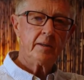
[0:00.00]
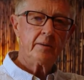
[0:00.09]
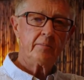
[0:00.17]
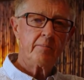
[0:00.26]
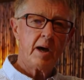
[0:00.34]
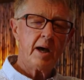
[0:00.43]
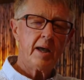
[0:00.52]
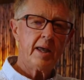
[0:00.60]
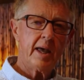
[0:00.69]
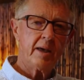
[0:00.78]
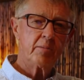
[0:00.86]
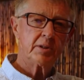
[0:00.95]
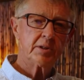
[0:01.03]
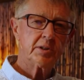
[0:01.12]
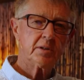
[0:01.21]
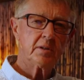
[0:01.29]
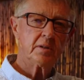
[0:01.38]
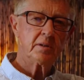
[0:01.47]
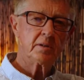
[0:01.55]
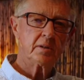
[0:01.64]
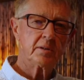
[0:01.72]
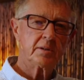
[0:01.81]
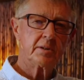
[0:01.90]
My habits
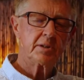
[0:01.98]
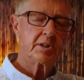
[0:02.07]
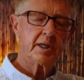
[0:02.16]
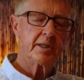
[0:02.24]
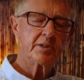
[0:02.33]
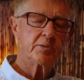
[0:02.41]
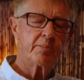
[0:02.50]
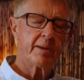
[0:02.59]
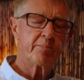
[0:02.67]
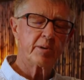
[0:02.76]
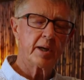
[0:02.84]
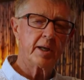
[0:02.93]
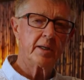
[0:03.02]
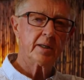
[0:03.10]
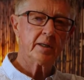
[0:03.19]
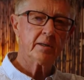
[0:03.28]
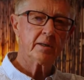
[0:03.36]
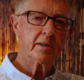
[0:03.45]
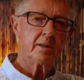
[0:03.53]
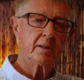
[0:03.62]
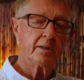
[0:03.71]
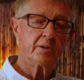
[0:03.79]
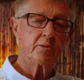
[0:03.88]
changed my brain
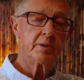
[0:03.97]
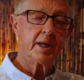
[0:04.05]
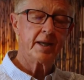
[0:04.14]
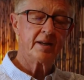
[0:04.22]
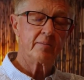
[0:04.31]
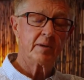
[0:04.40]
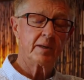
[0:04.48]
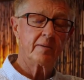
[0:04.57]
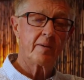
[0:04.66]
into an enemy,